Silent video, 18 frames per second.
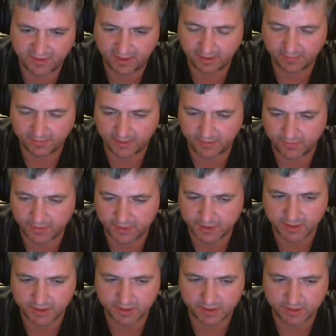Element,
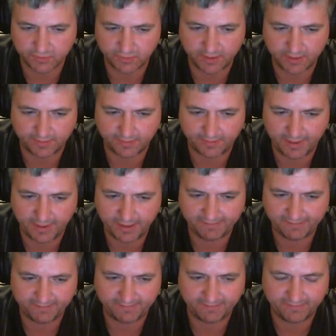which is one of
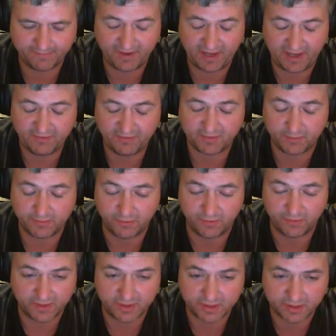my favorite
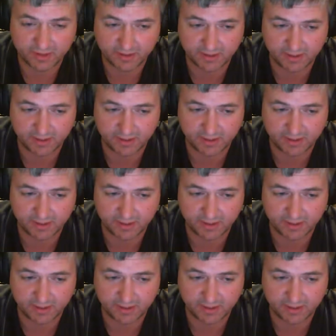movies,